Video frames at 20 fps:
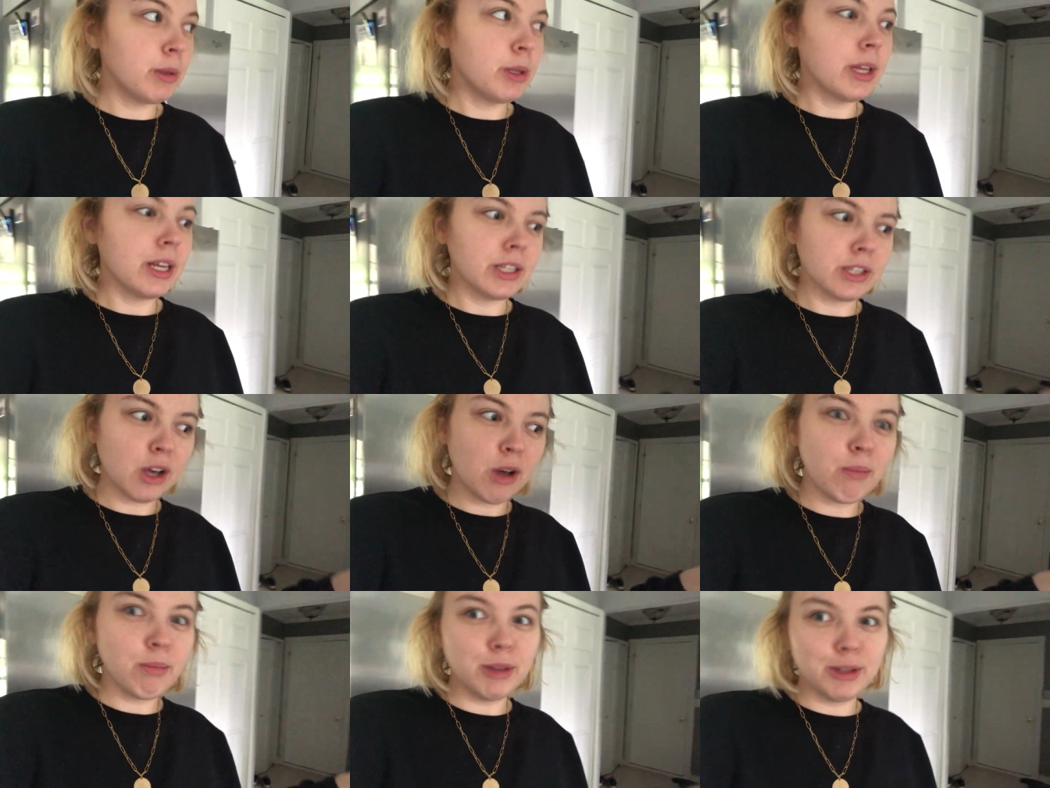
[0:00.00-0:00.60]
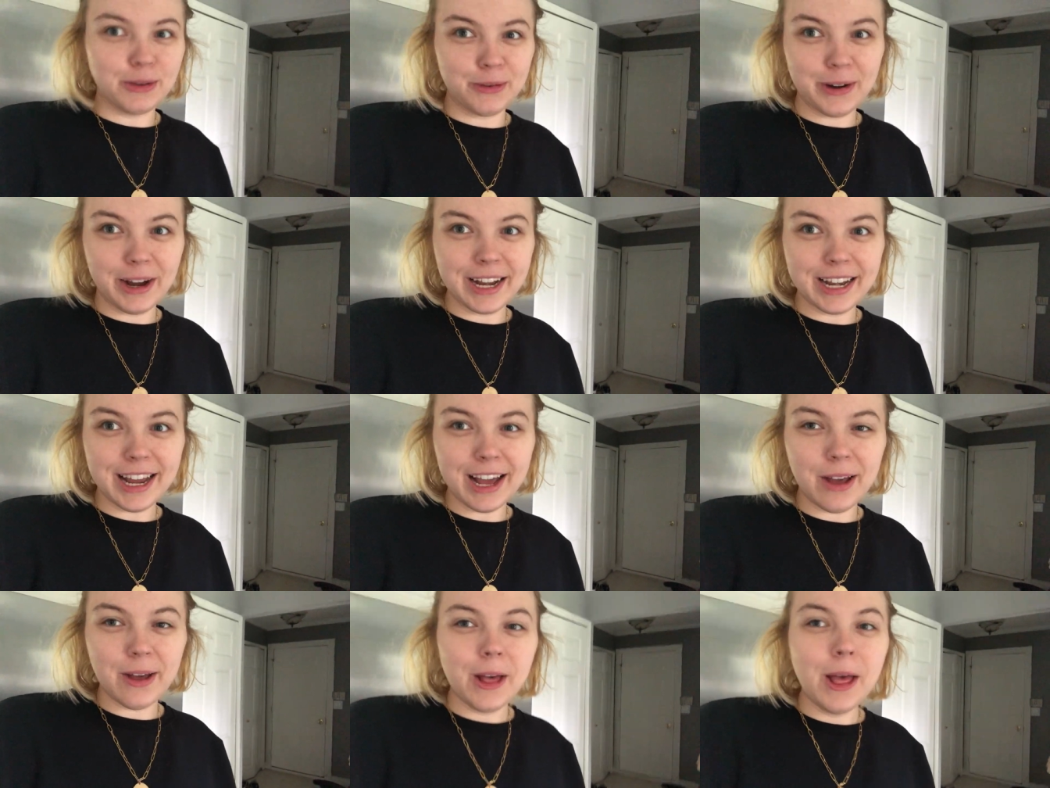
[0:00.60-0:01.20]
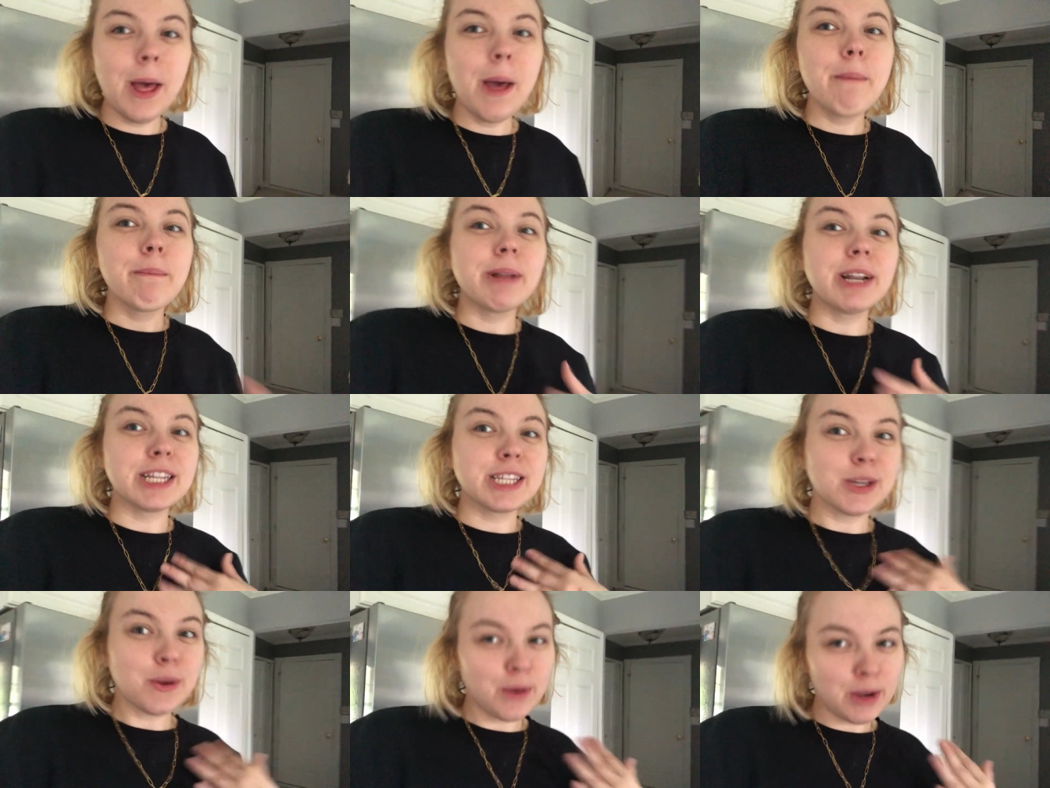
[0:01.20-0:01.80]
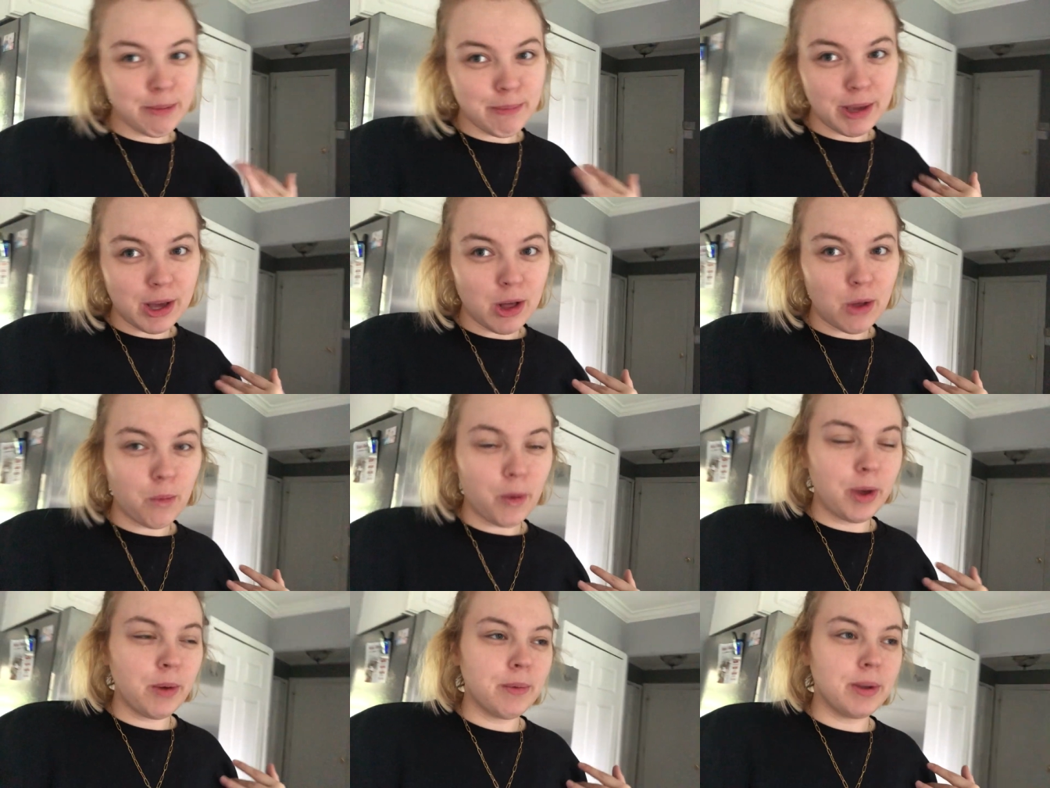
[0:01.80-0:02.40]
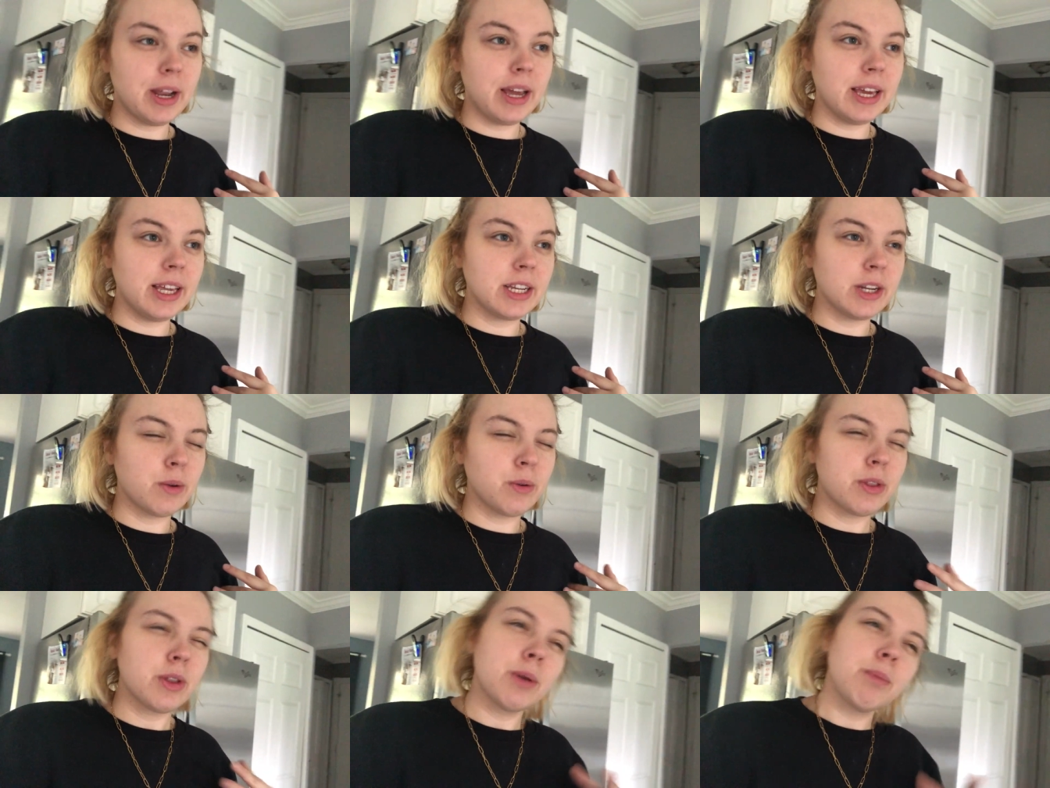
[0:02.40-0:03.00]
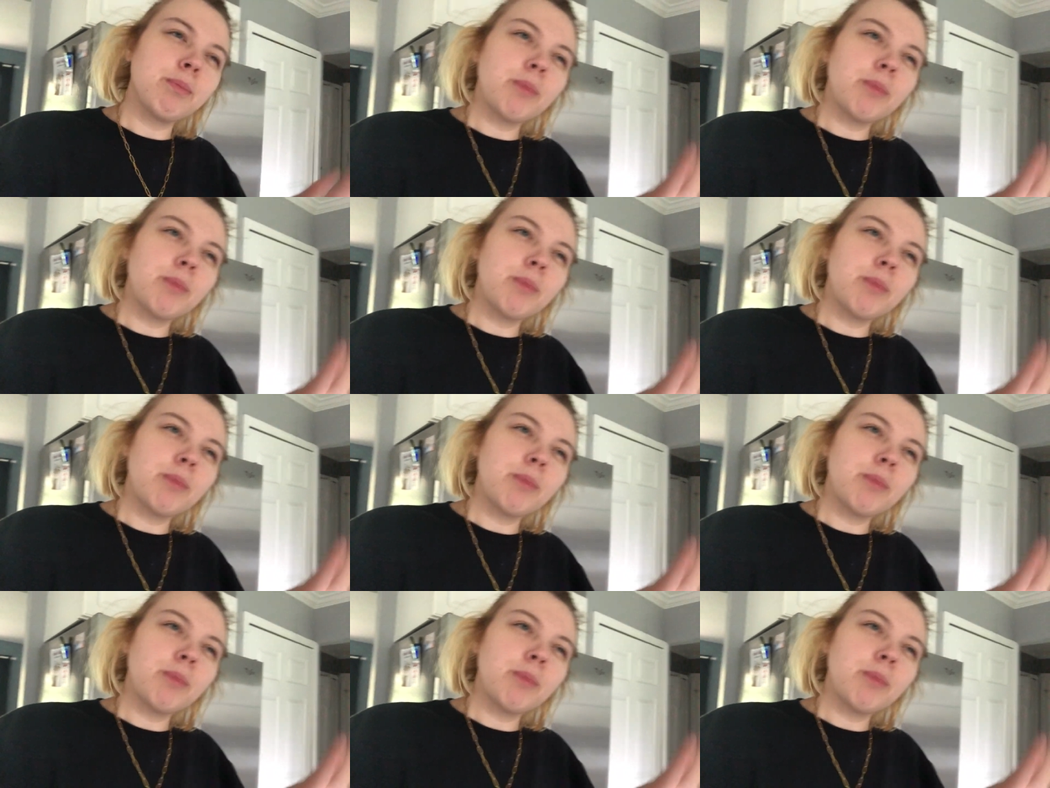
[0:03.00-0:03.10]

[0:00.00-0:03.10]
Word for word: It's all blue right now, but it's going to be all white when I get done with it.